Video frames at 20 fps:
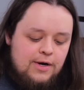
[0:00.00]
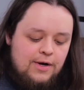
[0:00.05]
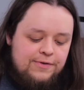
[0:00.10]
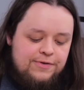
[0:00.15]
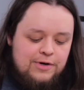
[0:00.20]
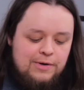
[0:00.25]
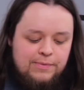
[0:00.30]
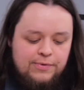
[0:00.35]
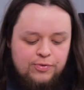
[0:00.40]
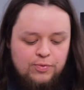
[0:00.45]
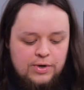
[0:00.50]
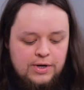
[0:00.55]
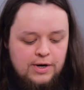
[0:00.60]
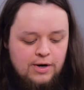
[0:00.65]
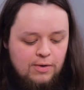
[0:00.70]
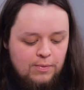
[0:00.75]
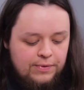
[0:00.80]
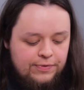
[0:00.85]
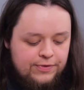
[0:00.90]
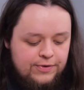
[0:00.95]
console number 3
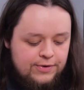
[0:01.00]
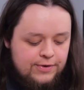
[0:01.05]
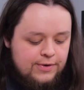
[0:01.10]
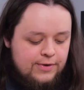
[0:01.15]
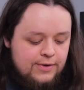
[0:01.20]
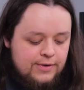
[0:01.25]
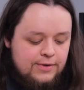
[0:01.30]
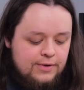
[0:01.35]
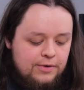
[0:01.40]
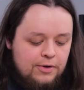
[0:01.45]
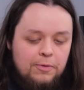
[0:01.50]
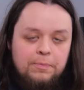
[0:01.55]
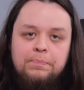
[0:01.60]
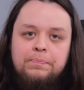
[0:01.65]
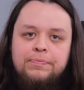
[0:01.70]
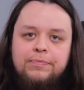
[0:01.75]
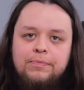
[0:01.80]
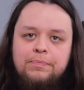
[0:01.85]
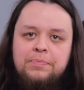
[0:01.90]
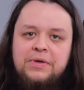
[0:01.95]
here with the little
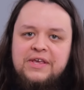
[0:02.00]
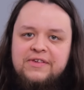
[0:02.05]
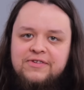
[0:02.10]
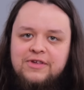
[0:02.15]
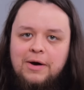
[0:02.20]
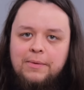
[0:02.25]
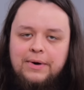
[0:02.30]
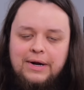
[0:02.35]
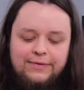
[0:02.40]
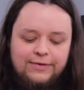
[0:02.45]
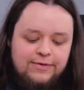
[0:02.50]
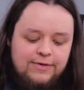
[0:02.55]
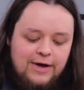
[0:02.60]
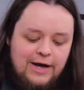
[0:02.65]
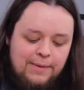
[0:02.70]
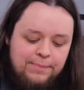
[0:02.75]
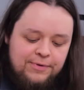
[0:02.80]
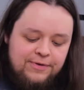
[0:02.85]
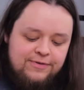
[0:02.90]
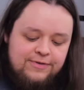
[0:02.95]
piece coming out the
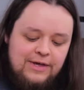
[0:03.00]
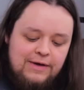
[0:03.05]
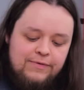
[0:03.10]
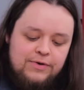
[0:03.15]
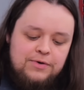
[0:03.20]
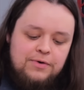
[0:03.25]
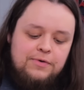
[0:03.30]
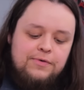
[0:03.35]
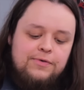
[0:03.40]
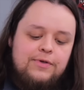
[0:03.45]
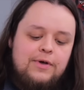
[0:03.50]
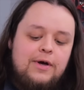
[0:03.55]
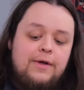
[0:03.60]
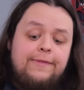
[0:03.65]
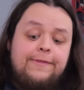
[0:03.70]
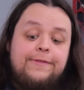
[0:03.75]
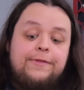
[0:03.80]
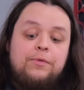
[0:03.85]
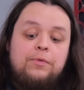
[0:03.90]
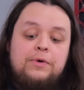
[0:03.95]
top. Let's see if it turns
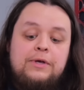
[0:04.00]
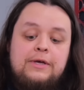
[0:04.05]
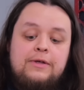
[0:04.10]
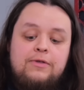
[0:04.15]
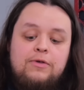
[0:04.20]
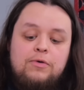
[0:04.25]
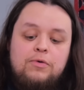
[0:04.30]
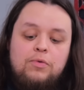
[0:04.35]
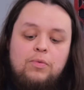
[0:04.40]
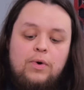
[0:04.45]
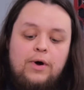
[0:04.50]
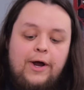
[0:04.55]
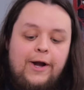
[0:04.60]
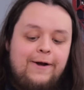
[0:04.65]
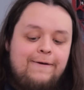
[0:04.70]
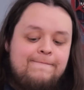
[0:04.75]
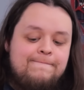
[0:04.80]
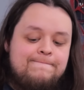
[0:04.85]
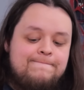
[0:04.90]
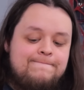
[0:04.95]
on. 3, 2,
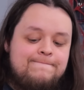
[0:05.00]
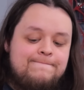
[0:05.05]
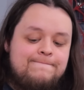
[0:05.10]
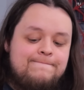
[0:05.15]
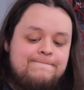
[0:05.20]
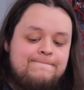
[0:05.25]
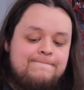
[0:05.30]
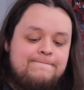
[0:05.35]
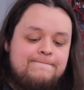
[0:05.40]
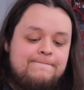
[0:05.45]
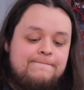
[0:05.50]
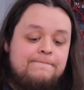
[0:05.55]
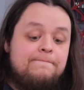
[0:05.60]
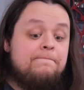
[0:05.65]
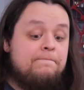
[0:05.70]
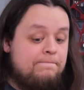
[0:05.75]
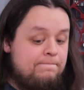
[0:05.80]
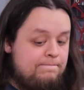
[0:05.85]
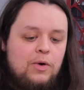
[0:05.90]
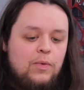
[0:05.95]
1.
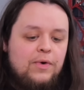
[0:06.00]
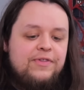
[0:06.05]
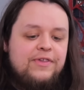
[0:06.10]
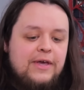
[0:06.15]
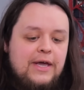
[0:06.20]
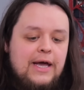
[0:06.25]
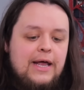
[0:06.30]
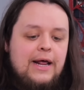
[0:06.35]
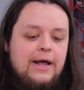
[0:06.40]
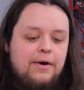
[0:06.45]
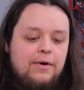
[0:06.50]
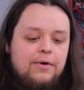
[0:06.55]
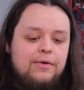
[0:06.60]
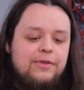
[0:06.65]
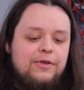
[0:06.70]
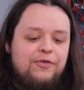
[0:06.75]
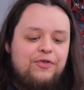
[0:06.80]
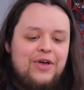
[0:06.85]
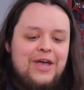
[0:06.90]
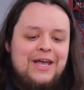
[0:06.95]
And once again, I
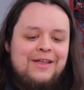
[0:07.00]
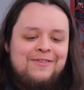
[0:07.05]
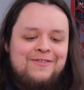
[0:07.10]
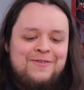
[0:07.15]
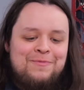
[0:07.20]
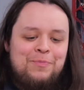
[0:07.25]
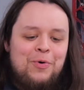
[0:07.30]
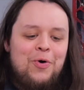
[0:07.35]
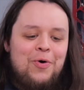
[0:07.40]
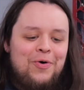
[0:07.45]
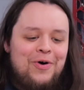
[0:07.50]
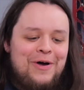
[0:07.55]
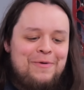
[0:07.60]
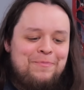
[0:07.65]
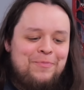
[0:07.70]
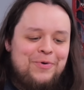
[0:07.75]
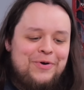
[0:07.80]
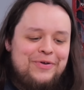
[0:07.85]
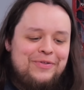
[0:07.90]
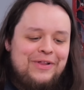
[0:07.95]
heard the fan spool
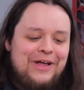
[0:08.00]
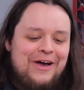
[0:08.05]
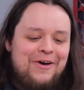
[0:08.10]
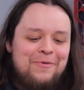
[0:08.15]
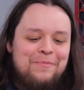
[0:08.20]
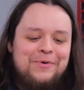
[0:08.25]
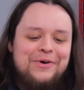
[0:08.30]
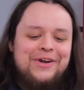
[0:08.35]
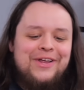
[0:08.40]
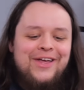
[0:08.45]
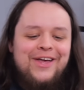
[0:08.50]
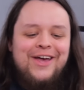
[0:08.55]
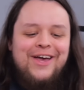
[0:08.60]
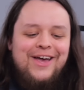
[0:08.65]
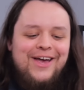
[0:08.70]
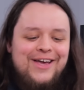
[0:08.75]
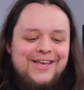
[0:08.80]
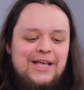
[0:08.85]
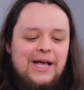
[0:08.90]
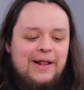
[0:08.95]
up pretty loud, but
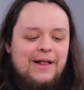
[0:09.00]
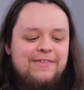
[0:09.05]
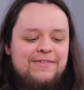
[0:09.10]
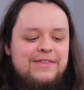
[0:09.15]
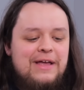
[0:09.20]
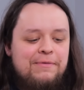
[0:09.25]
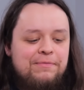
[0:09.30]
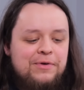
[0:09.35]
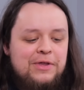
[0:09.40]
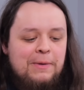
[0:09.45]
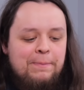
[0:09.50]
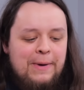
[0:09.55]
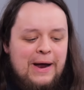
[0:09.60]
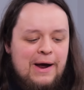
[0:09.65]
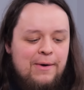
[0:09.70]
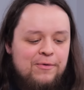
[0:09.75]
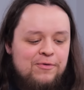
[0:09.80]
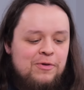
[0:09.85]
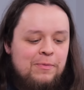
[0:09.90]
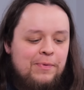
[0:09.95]
yeah, that's definitely the
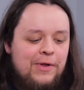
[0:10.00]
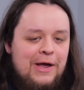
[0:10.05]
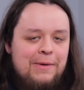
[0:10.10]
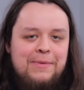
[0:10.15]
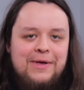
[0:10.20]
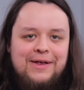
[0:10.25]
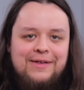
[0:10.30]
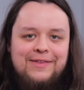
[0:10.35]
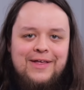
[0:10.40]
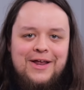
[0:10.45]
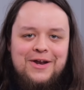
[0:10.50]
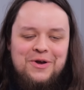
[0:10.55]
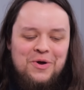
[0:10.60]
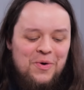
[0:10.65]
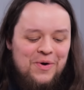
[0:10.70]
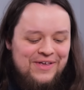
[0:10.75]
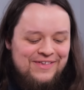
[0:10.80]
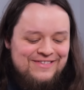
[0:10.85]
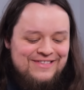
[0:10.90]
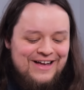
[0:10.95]
power supply making that
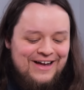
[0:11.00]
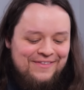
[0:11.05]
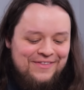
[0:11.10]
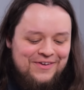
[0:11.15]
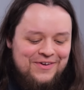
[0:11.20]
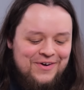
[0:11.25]
noise, not the